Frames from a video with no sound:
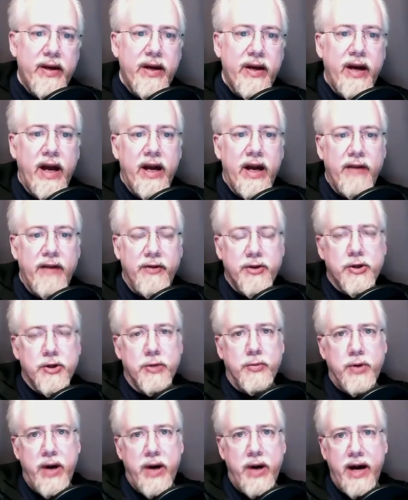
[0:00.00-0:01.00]
And if you
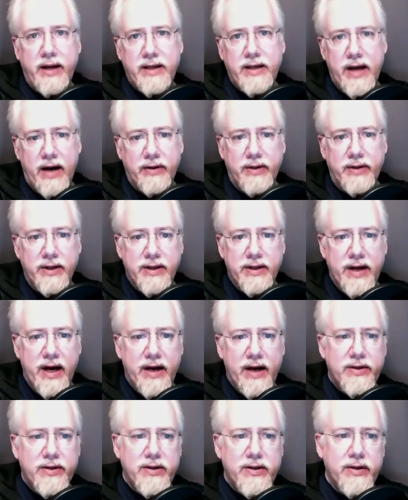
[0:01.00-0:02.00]
subtract out the
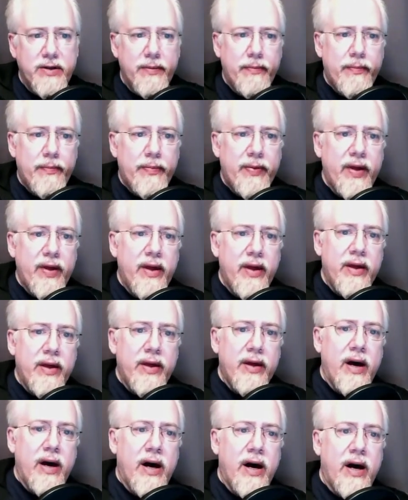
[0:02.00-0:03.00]
deaths,
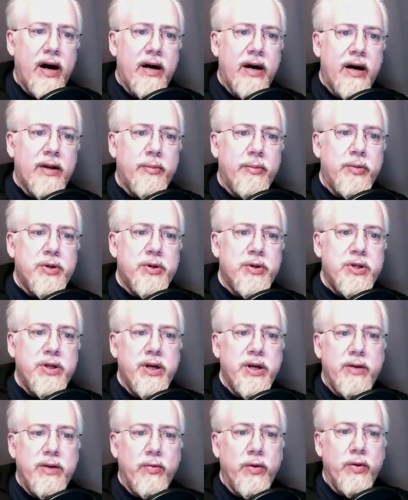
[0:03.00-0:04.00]
the
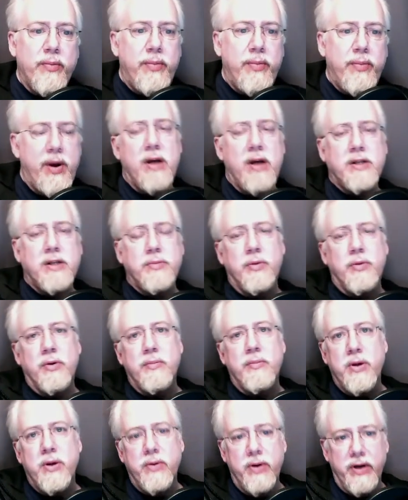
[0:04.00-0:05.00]
percent with possible
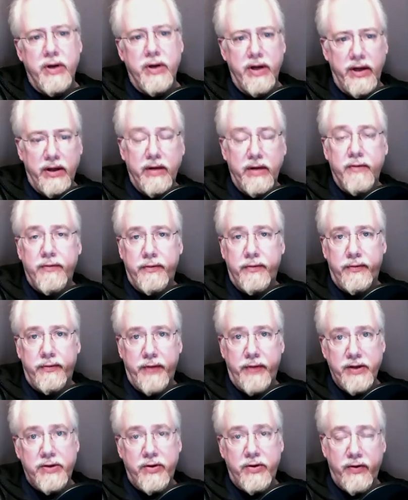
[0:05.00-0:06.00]
immunity, if
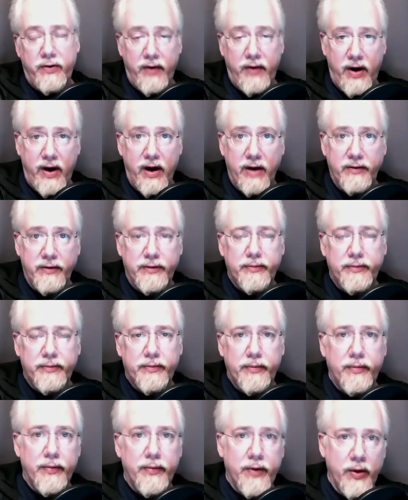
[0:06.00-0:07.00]
they survive,
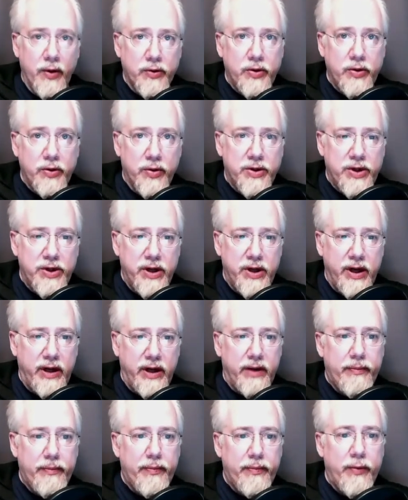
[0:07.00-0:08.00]
those who are
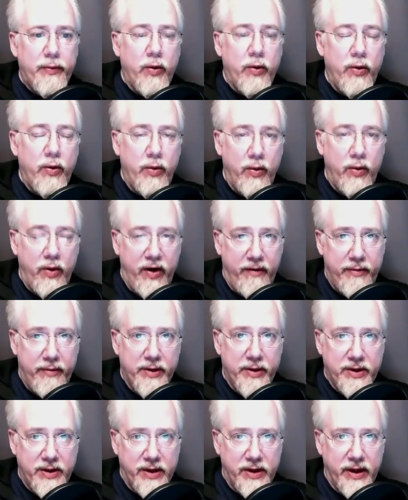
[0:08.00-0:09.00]
sick or who have
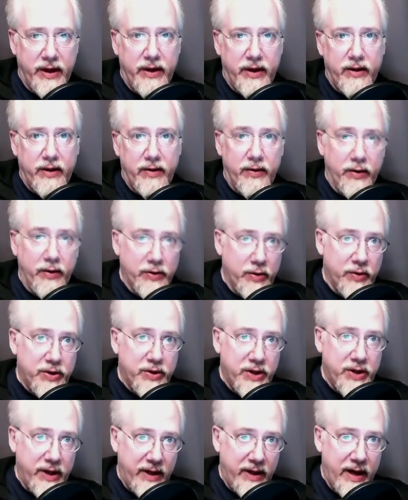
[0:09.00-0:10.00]
been sick, those who are
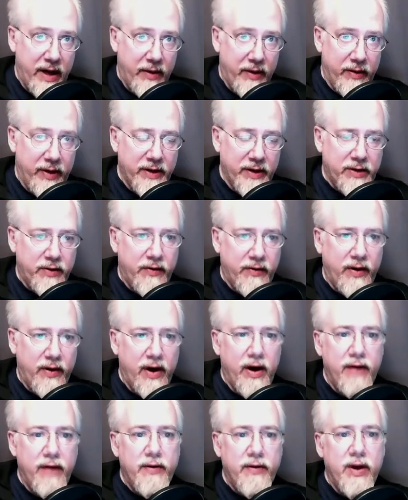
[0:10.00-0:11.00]
sick now and they
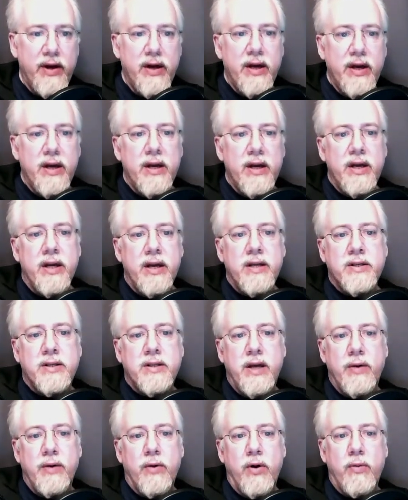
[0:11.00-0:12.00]
survive, is
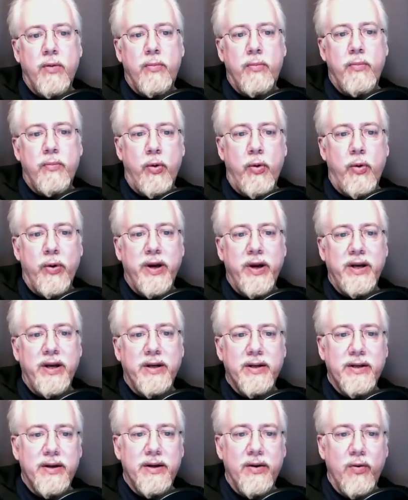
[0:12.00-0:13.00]

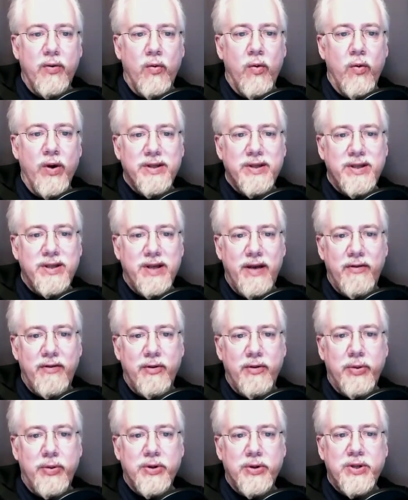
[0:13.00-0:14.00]

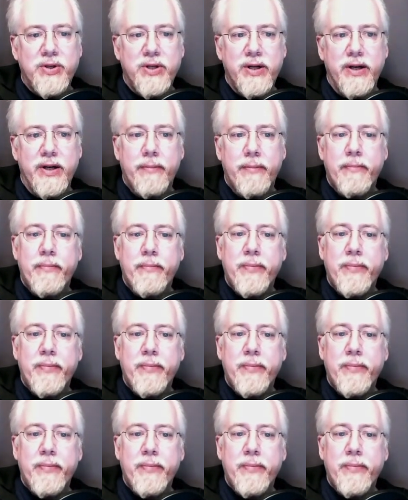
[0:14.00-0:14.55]
0.17%.